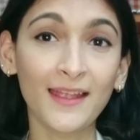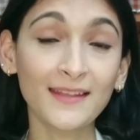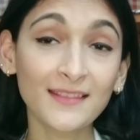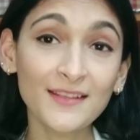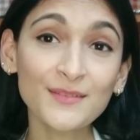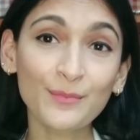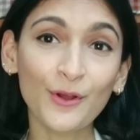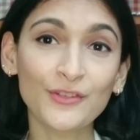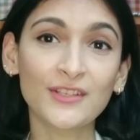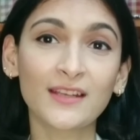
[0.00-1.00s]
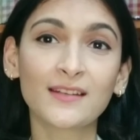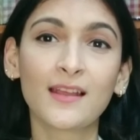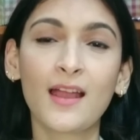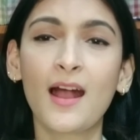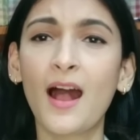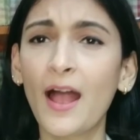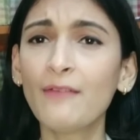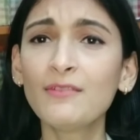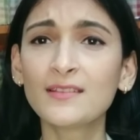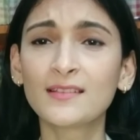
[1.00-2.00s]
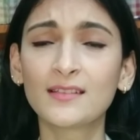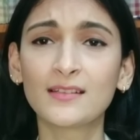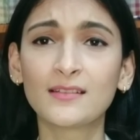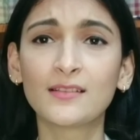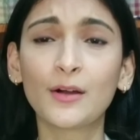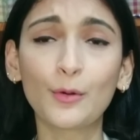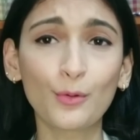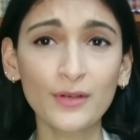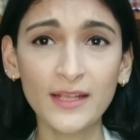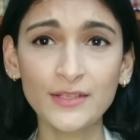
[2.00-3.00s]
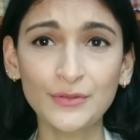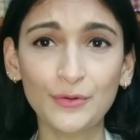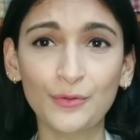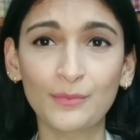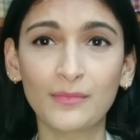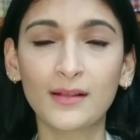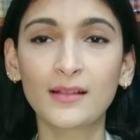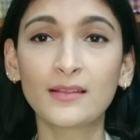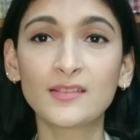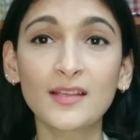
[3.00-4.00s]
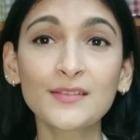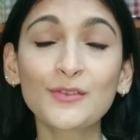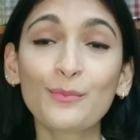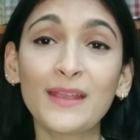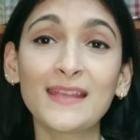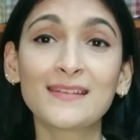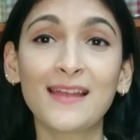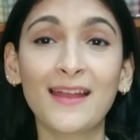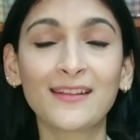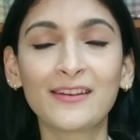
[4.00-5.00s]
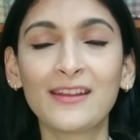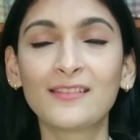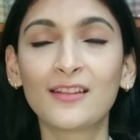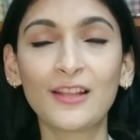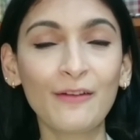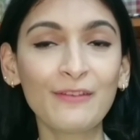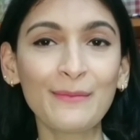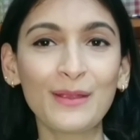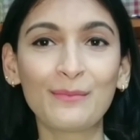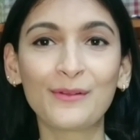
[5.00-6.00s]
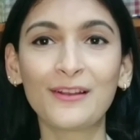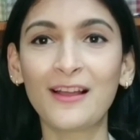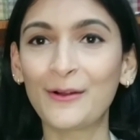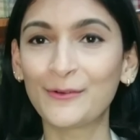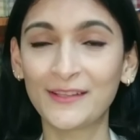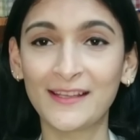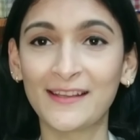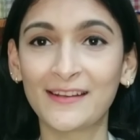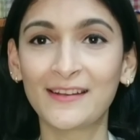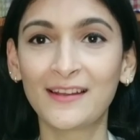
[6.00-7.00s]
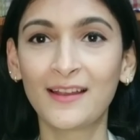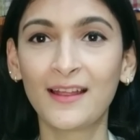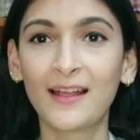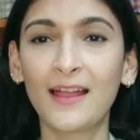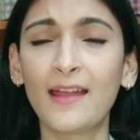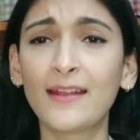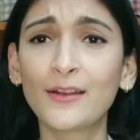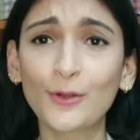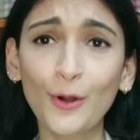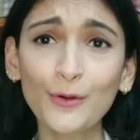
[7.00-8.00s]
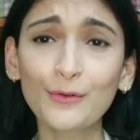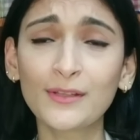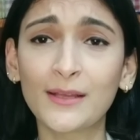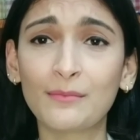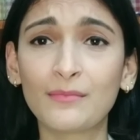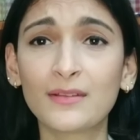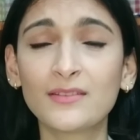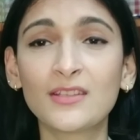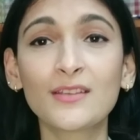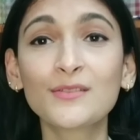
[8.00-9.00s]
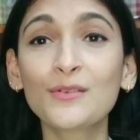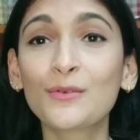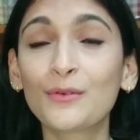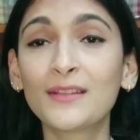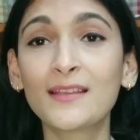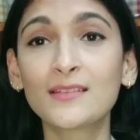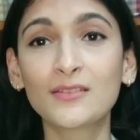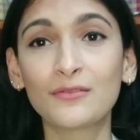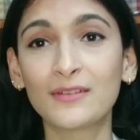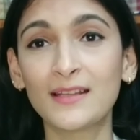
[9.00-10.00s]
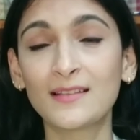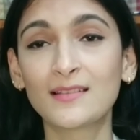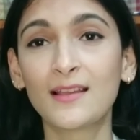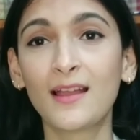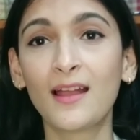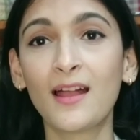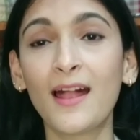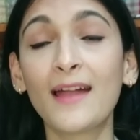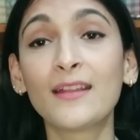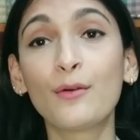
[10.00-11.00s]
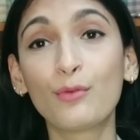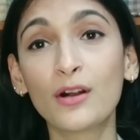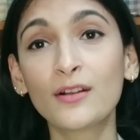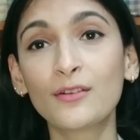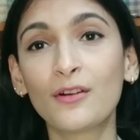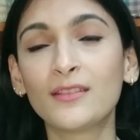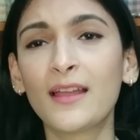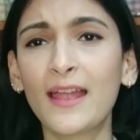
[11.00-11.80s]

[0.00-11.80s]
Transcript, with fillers: In this project, I visited the old age home just to meet and greet the lovely people out there, and I talked to them just to know their stories, and I worked on the